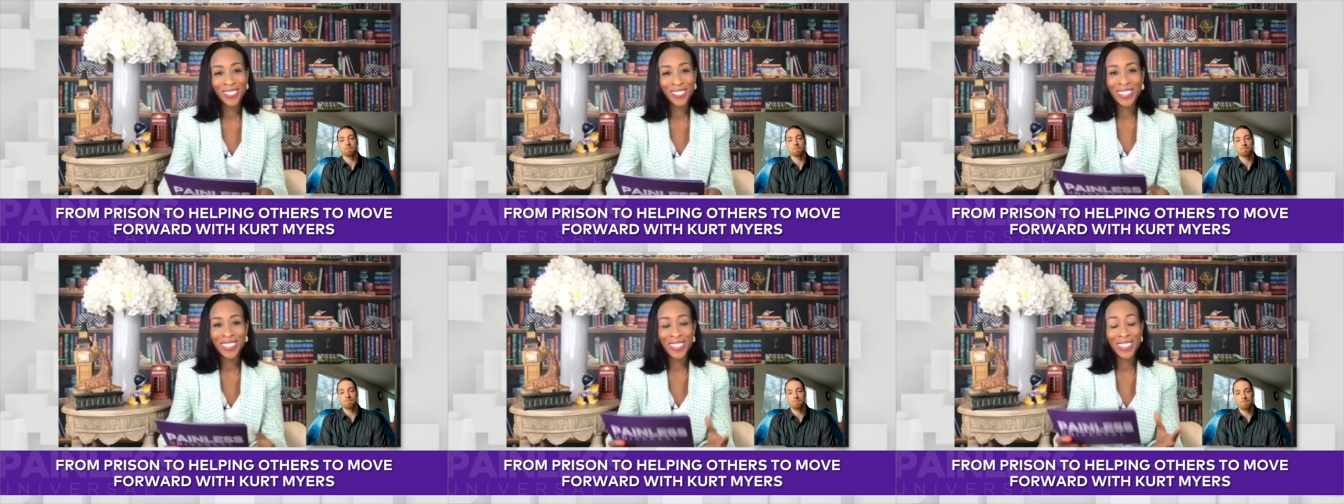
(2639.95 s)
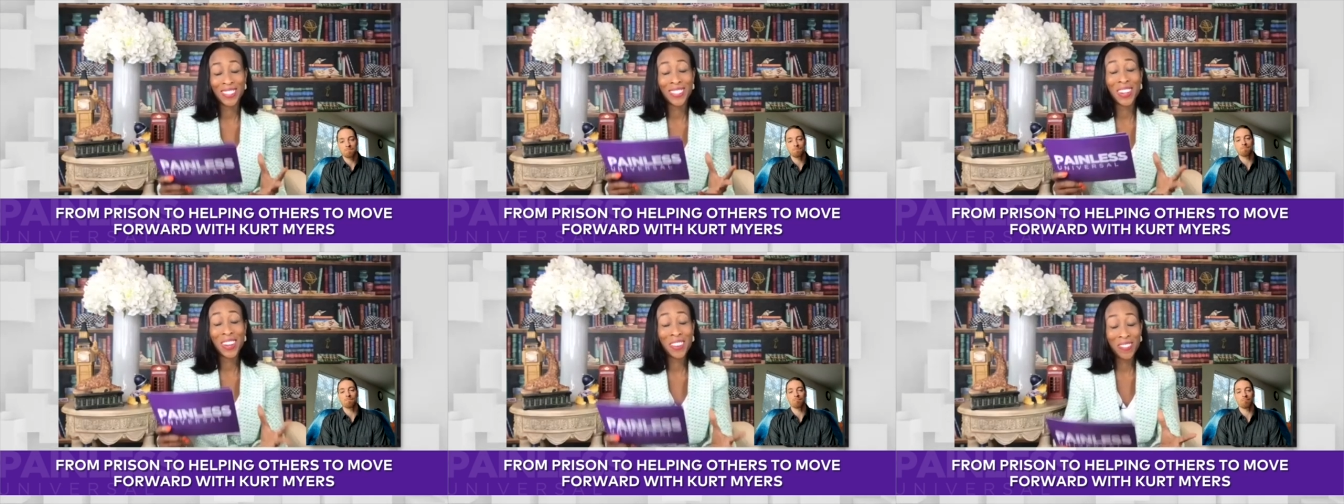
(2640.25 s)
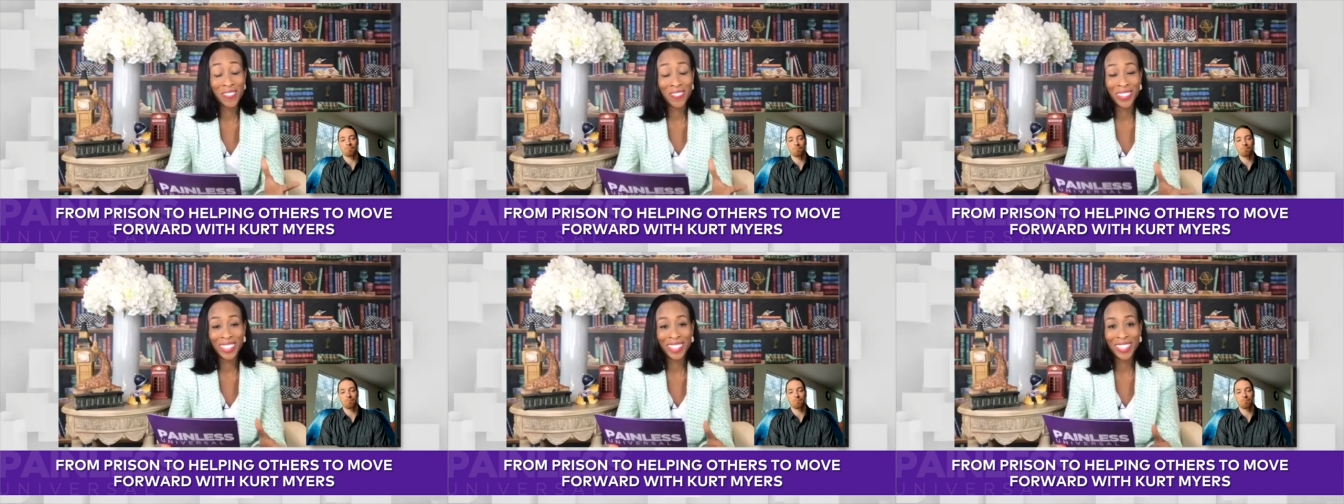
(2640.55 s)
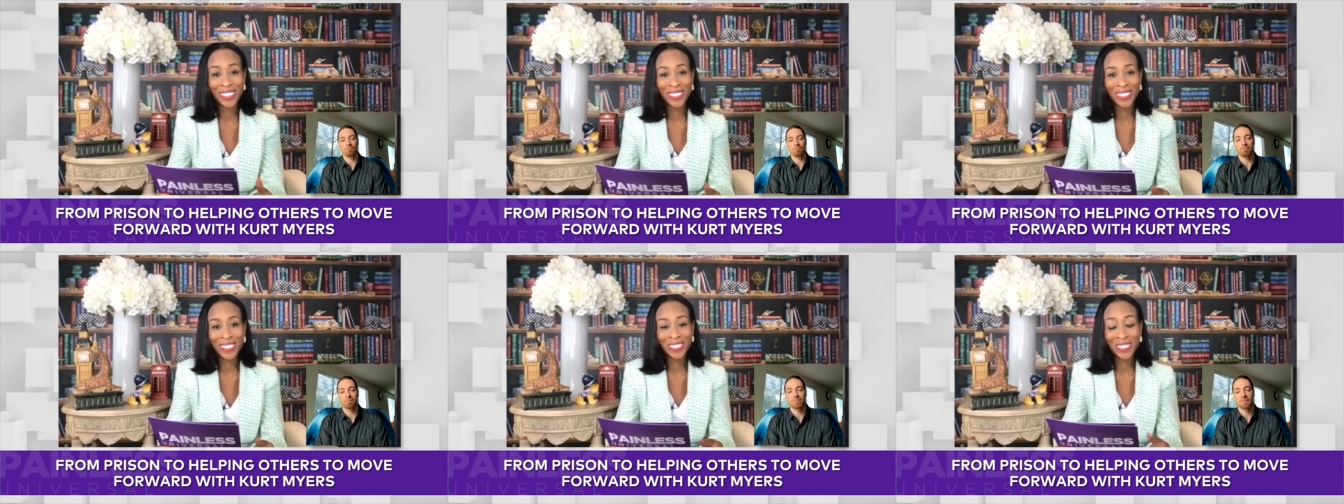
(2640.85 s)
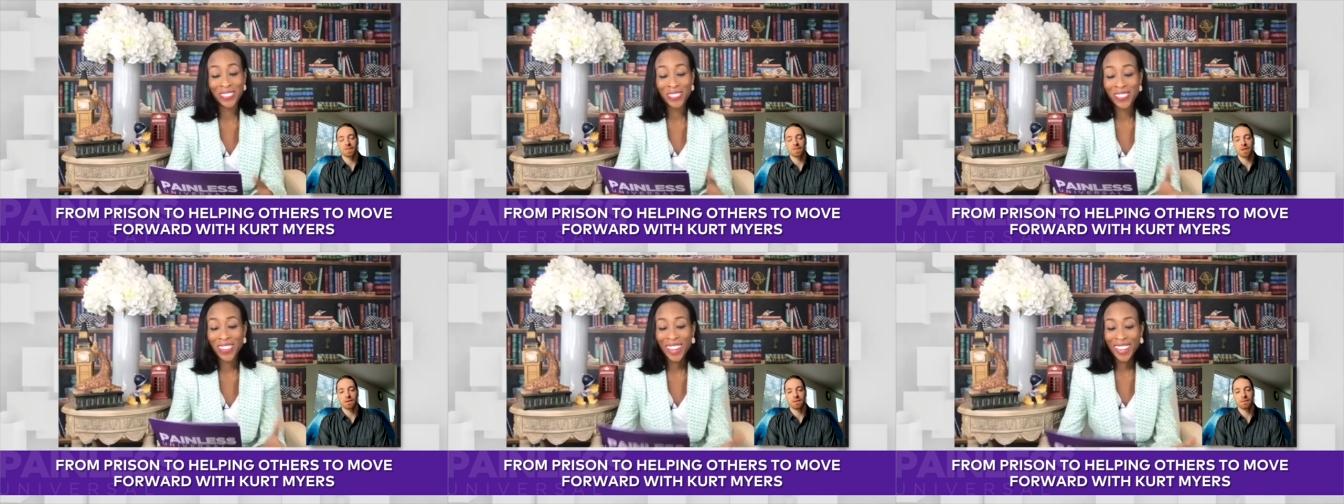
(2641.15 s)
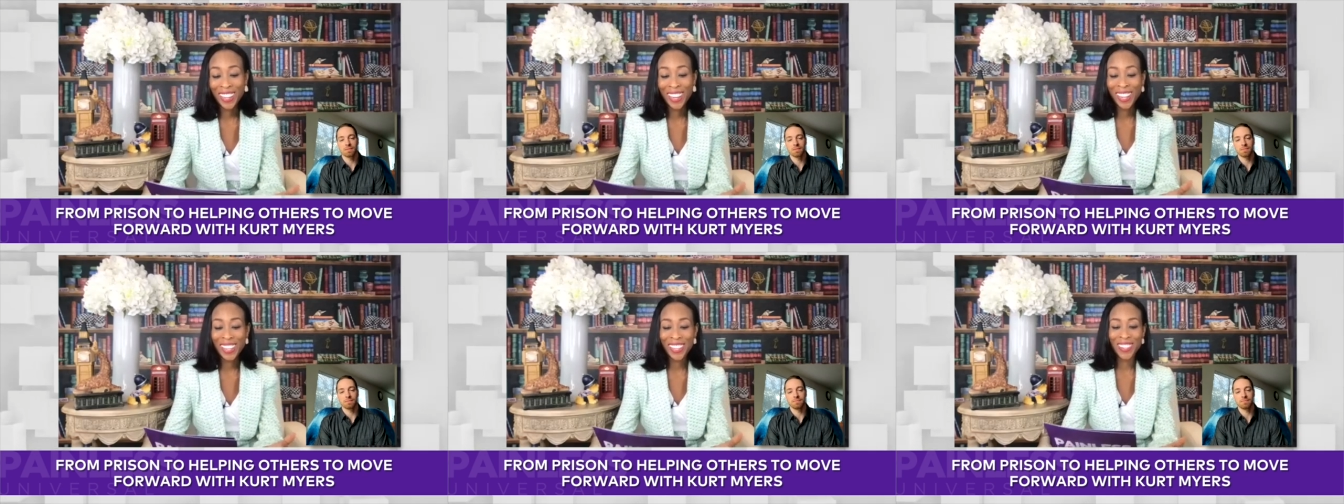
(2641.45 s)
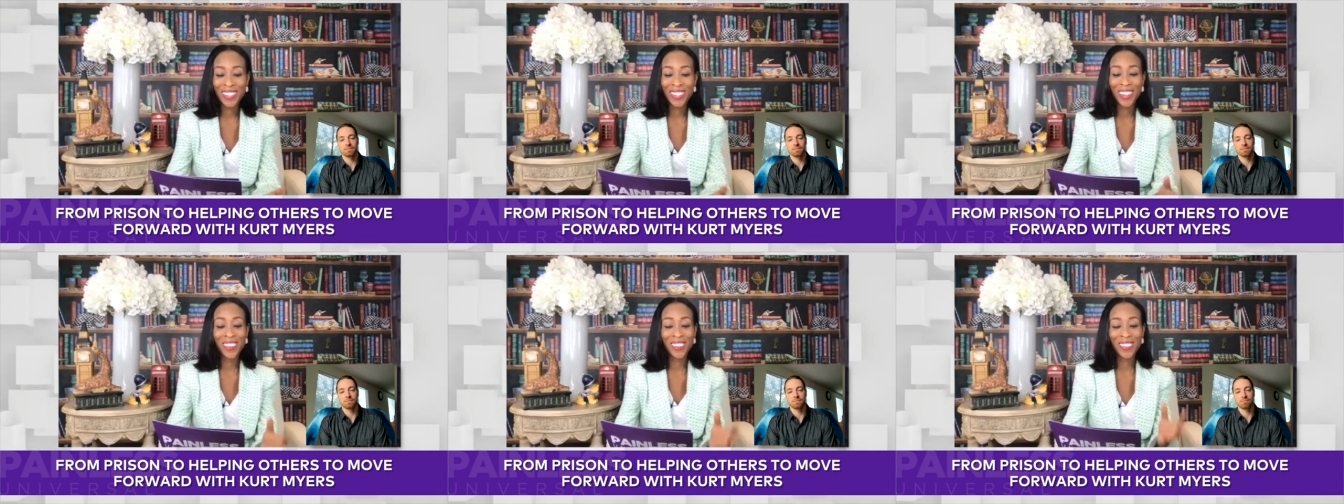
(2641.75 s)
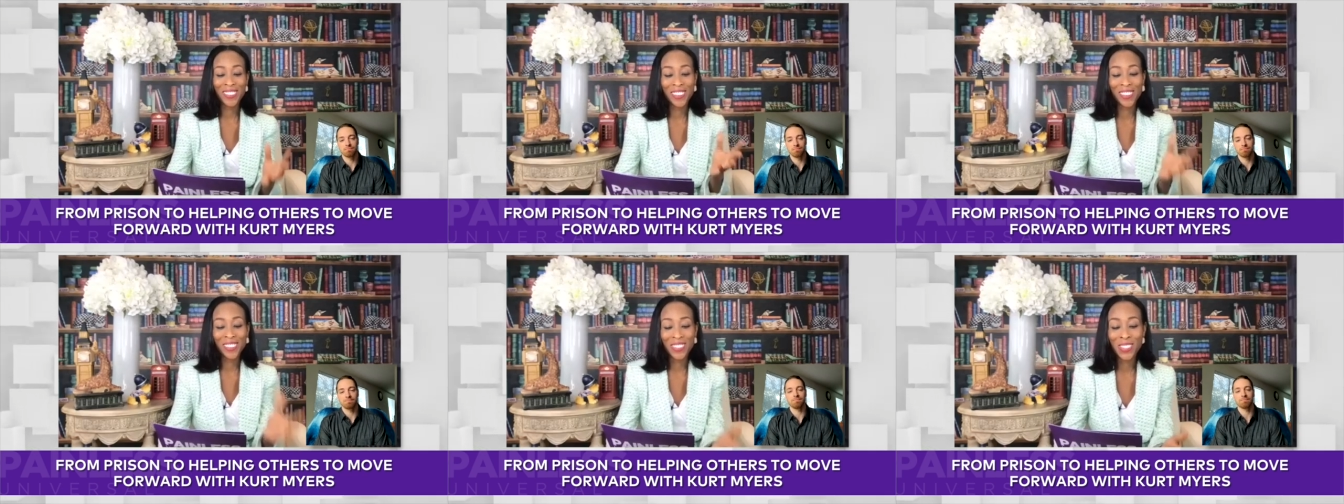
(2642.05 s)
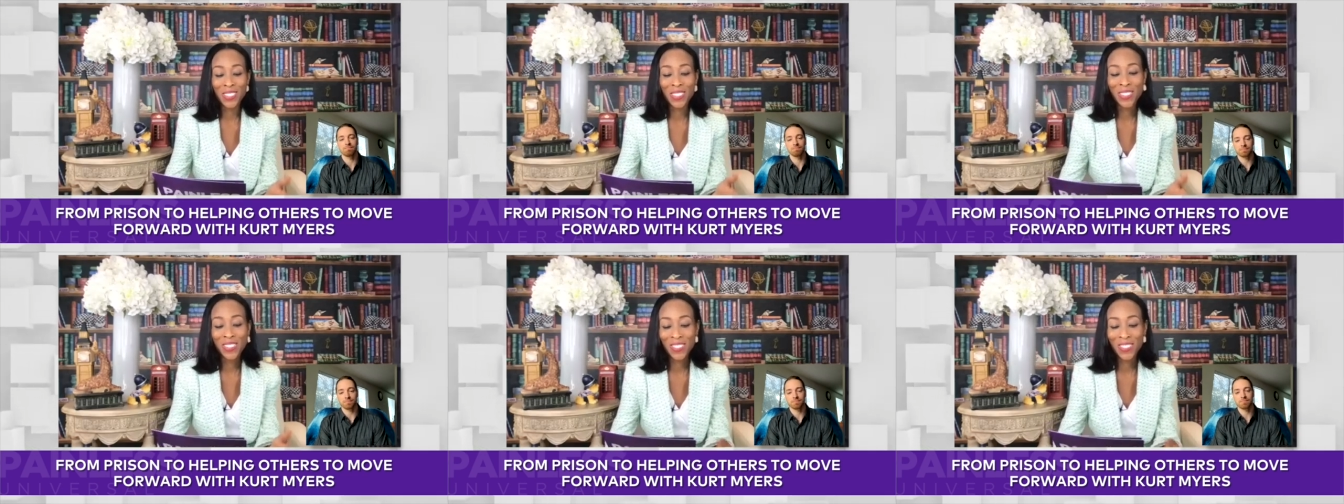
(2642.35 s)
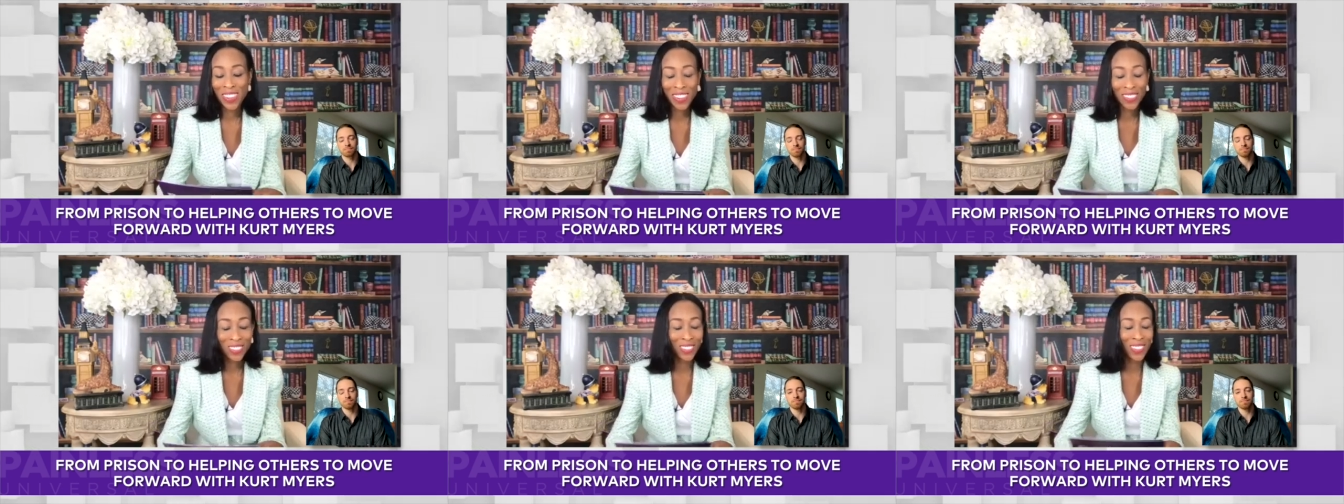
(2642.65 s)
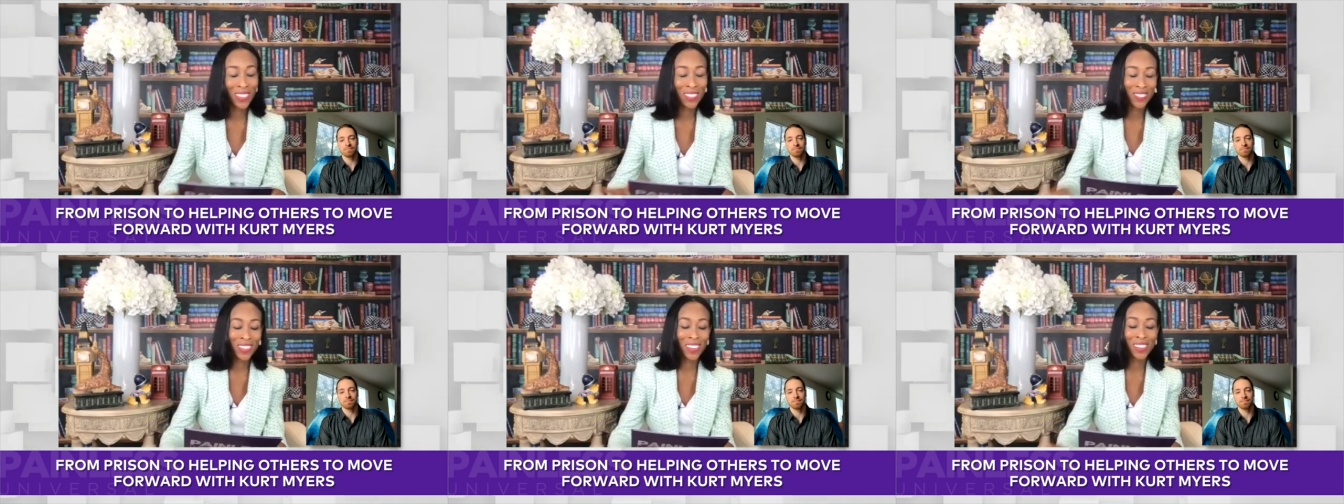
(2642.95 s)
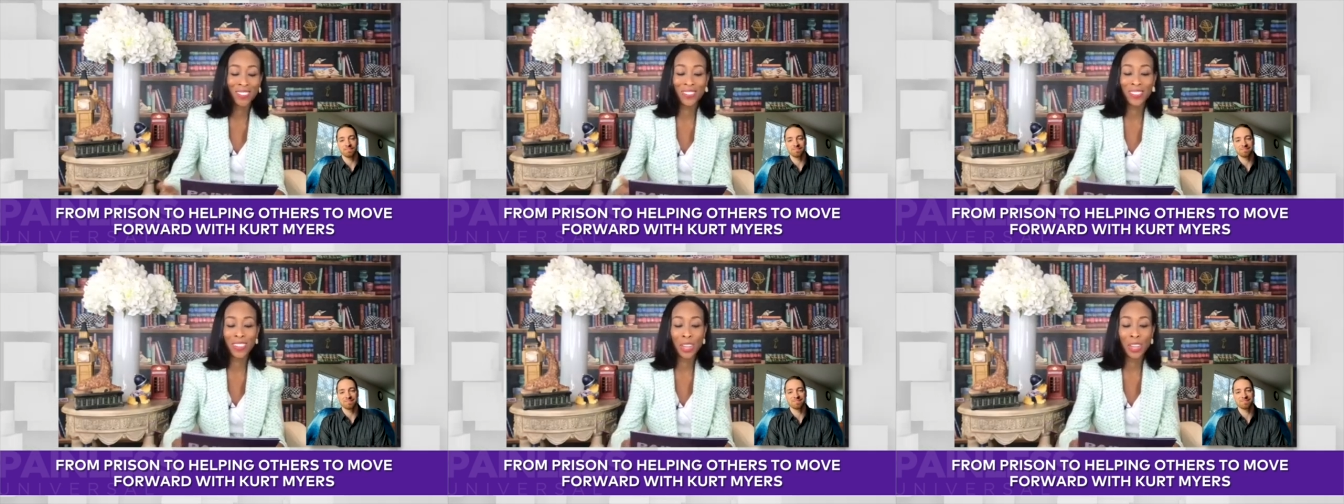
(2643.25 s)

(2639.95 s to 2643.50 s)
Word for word: This is unbelievable. If I let you go, I've got two one, one,